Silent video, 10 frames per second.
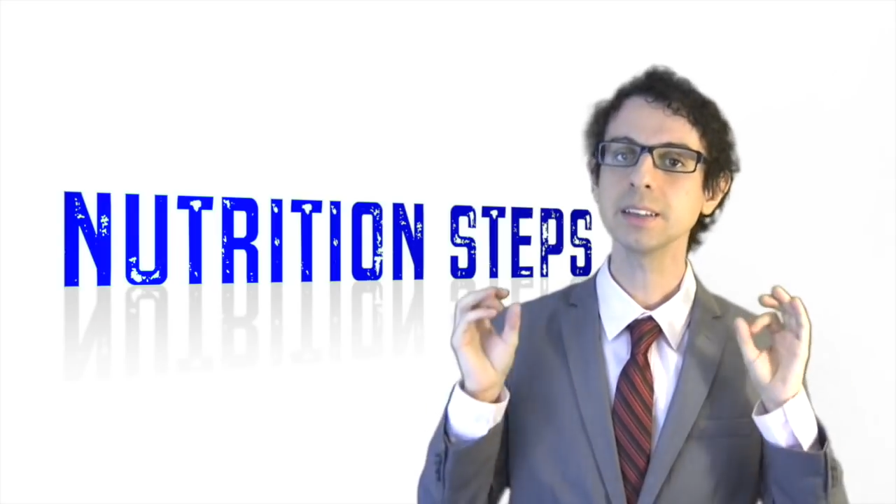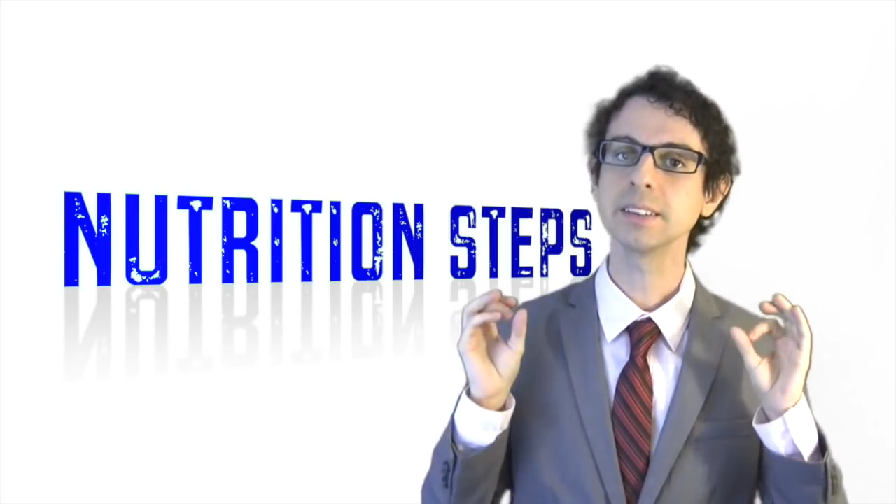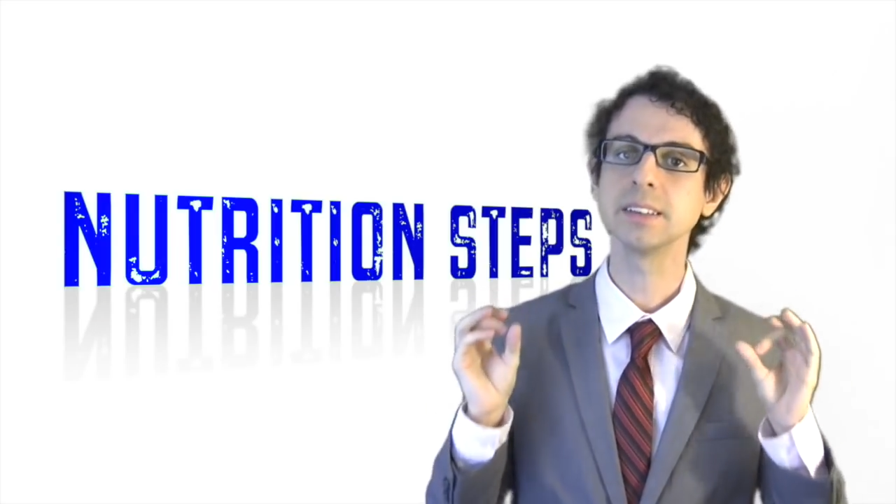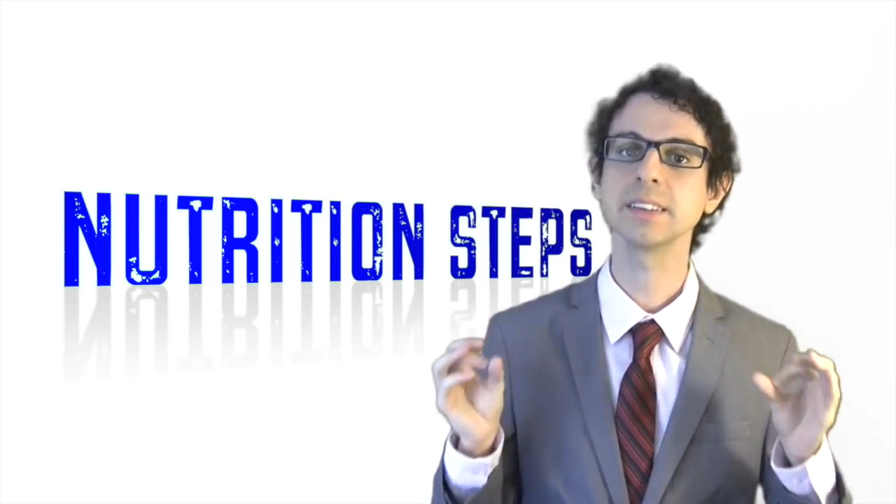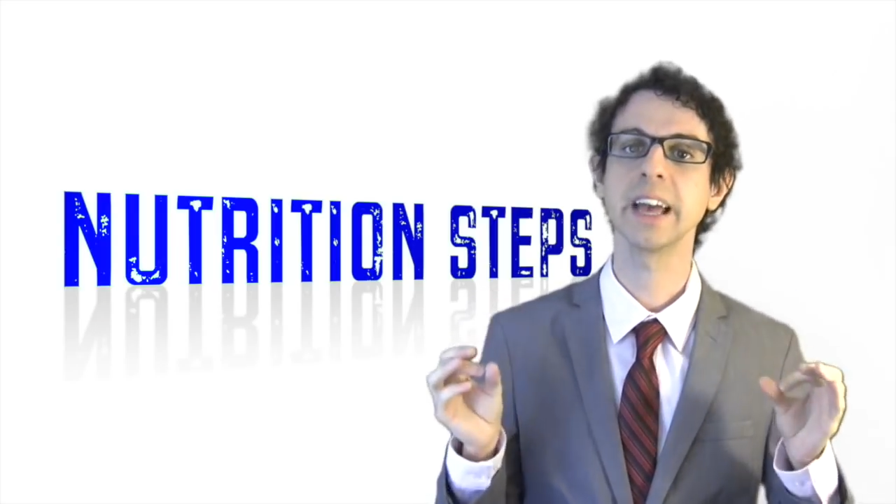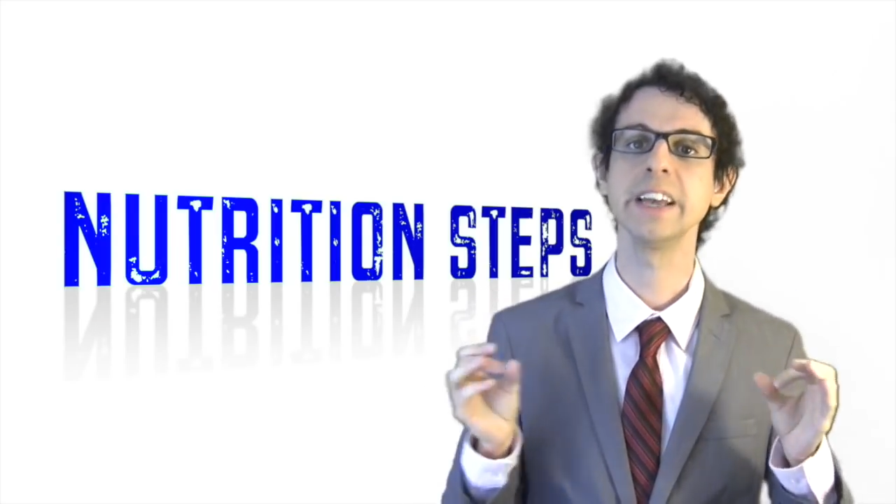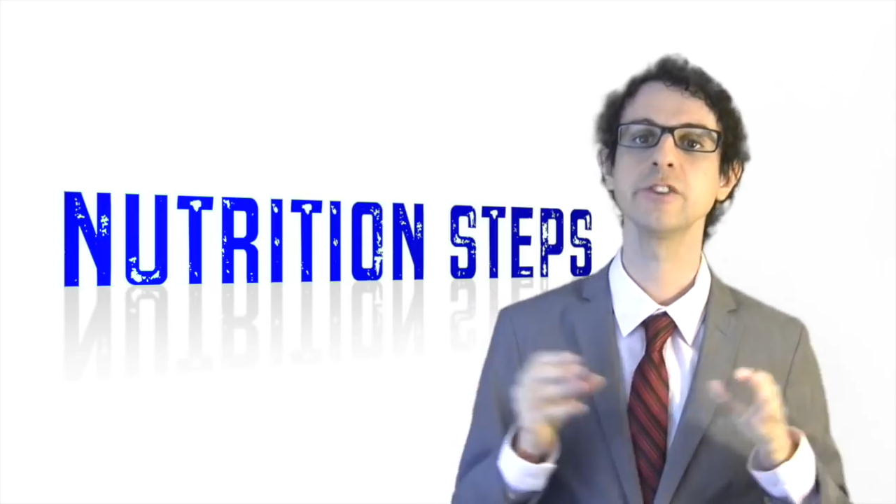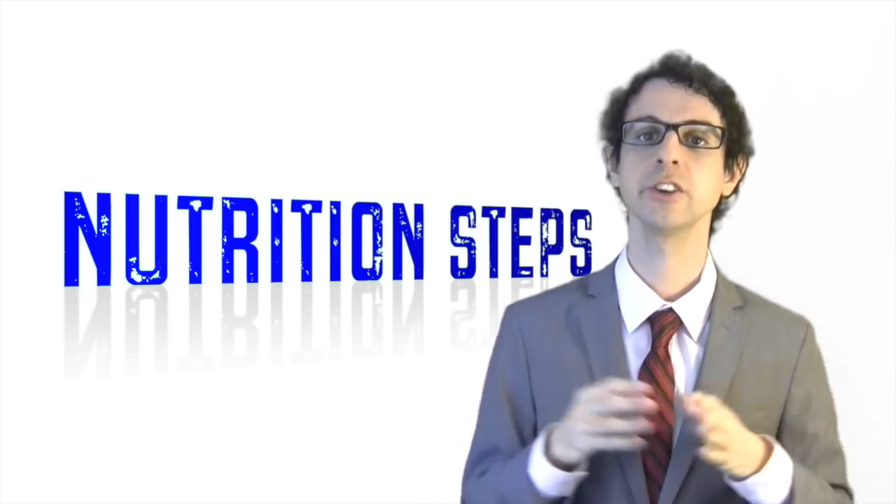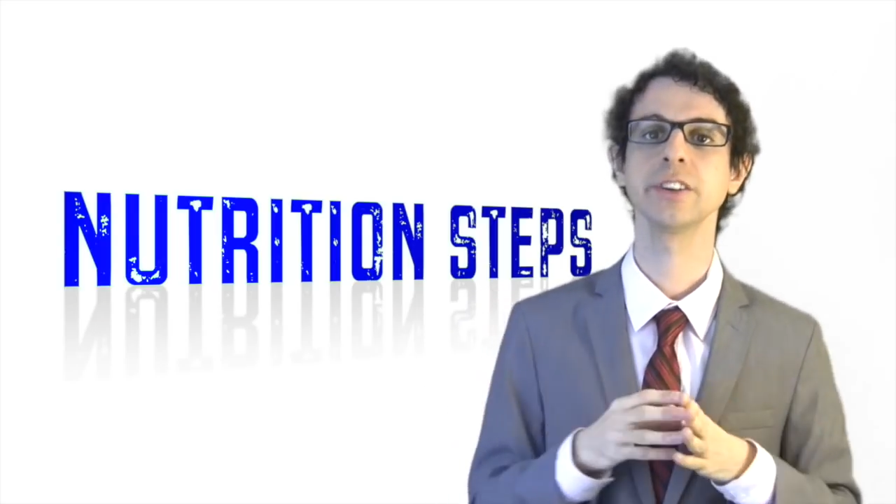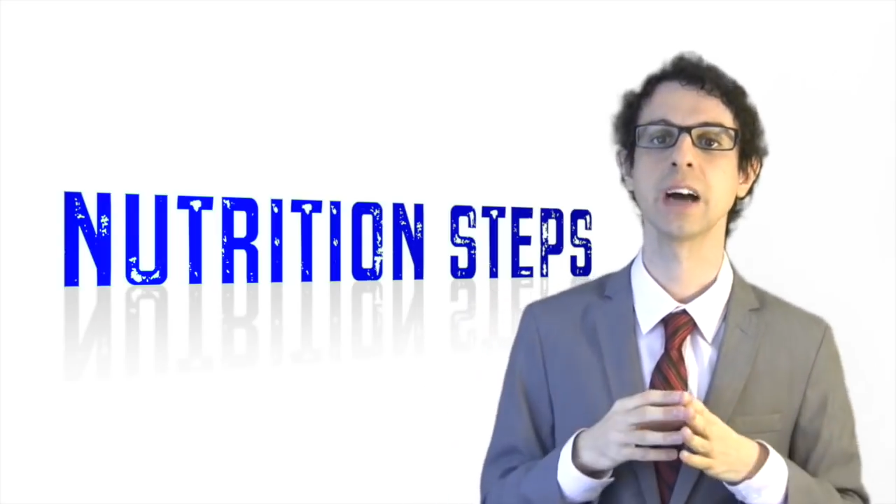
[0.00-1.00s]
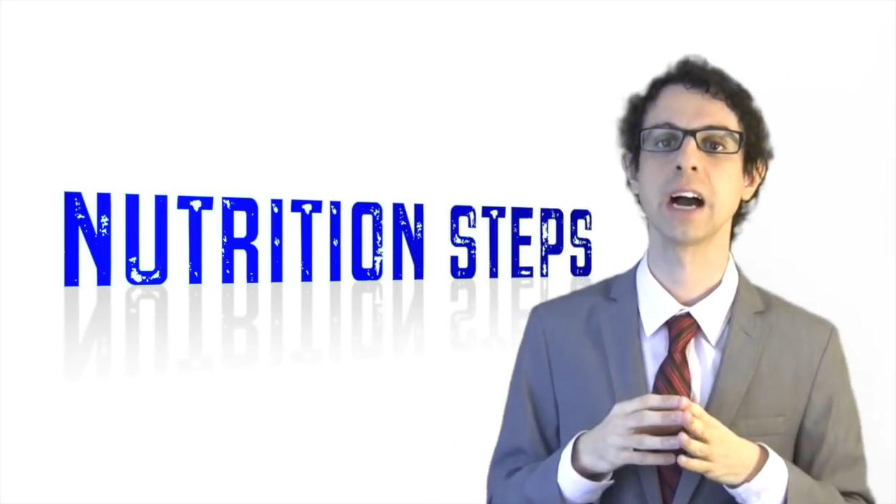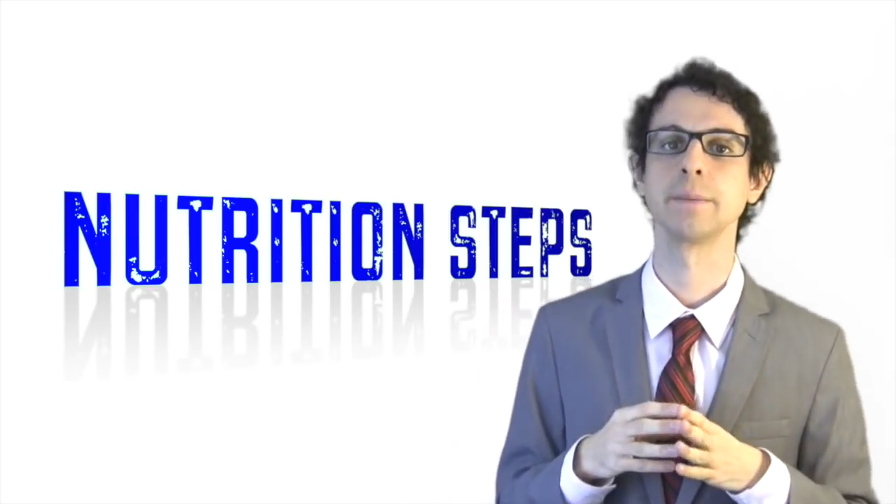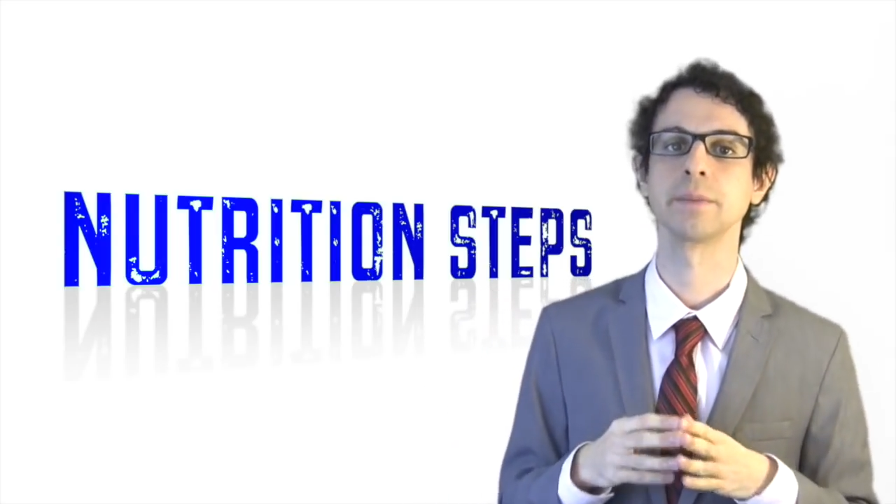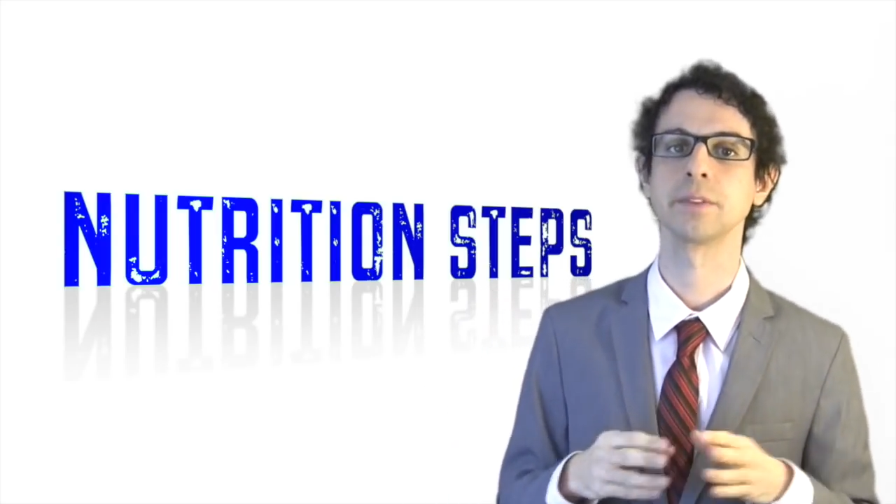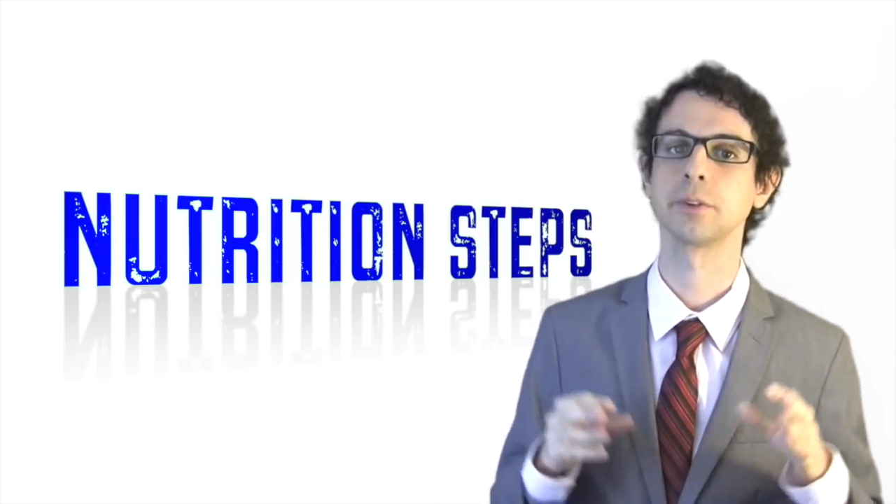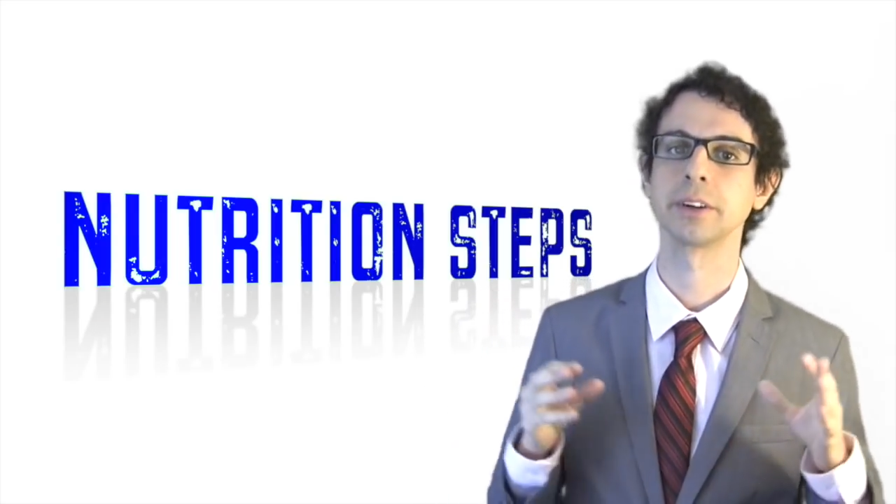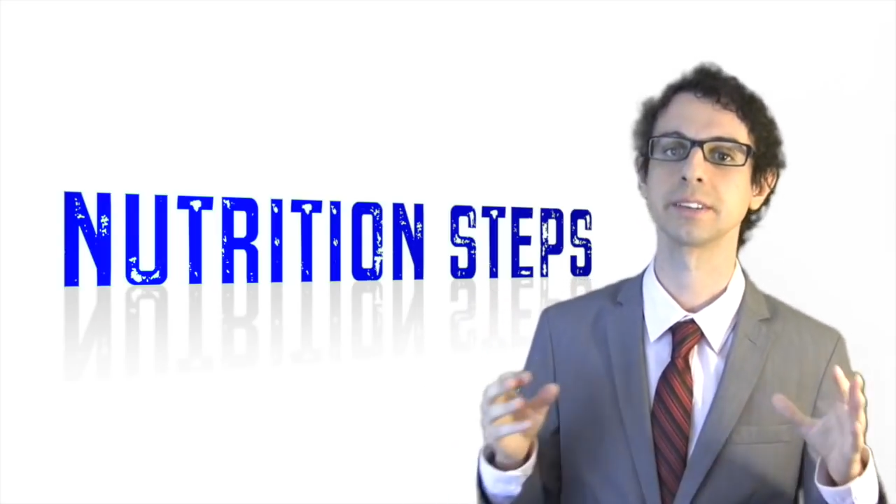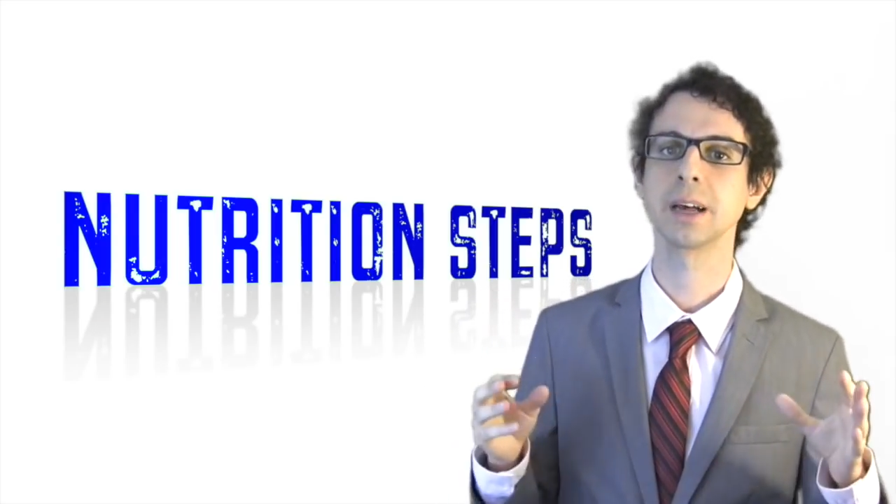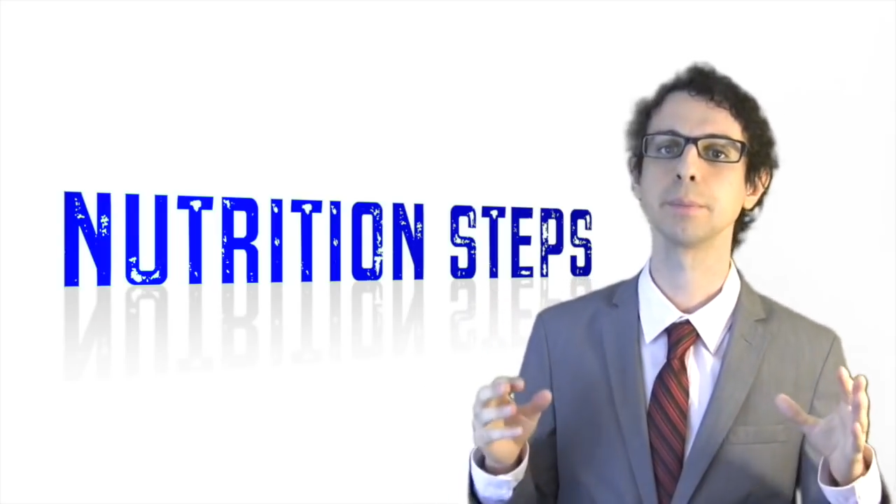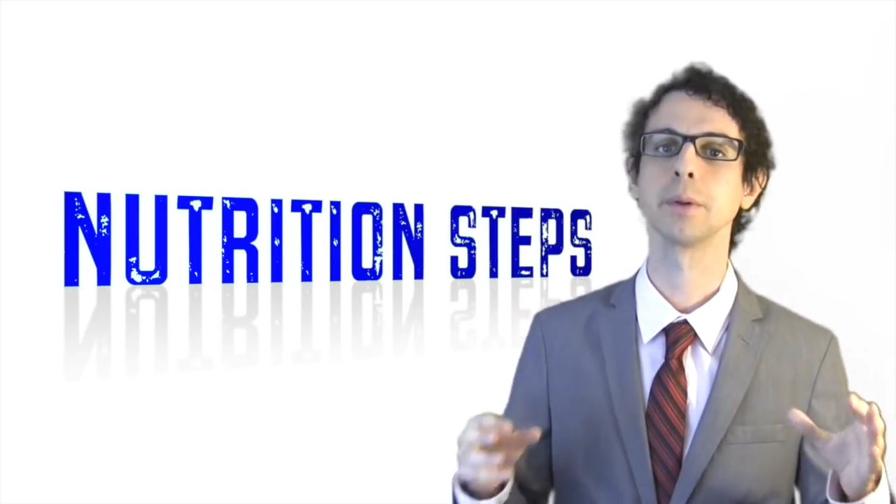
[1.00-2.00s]
Since ancient times, for
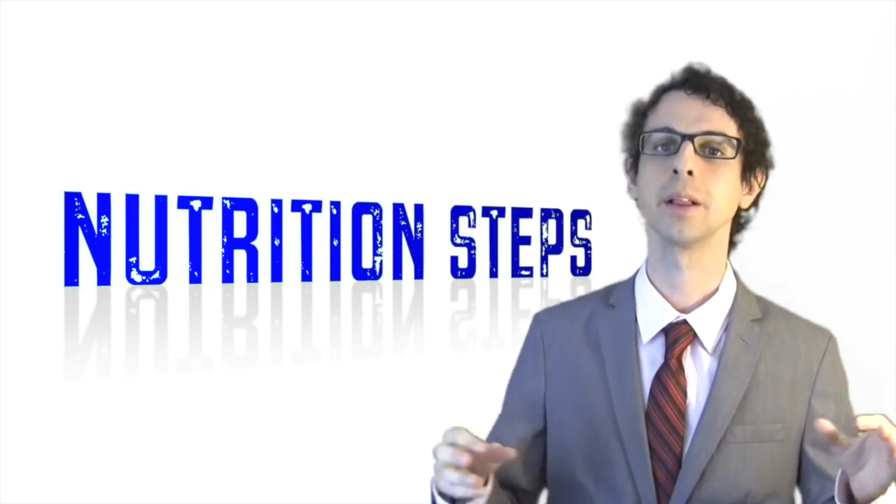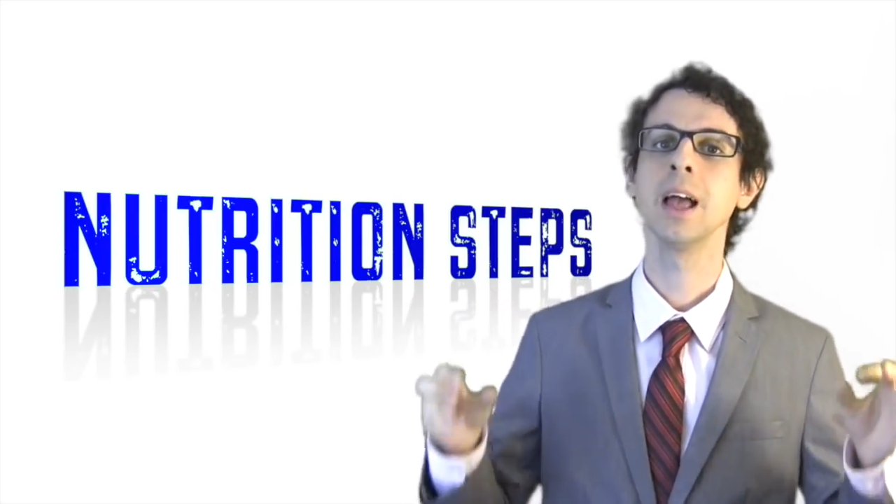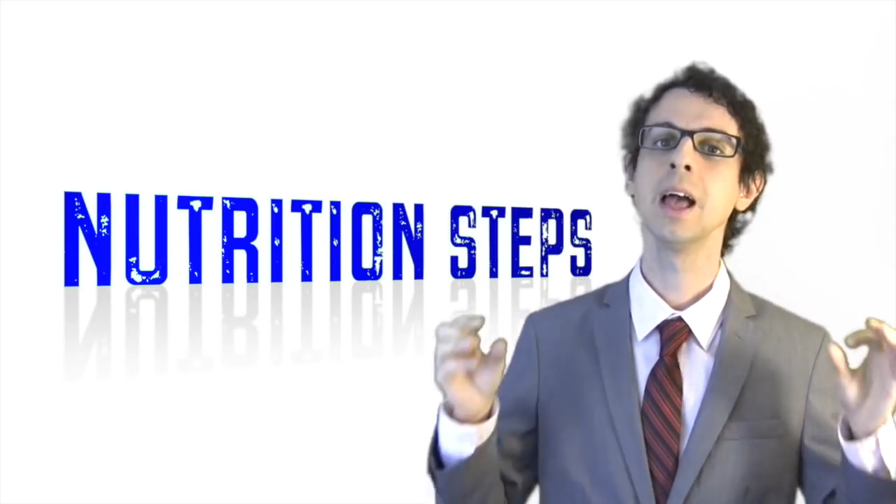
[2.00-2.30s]
example,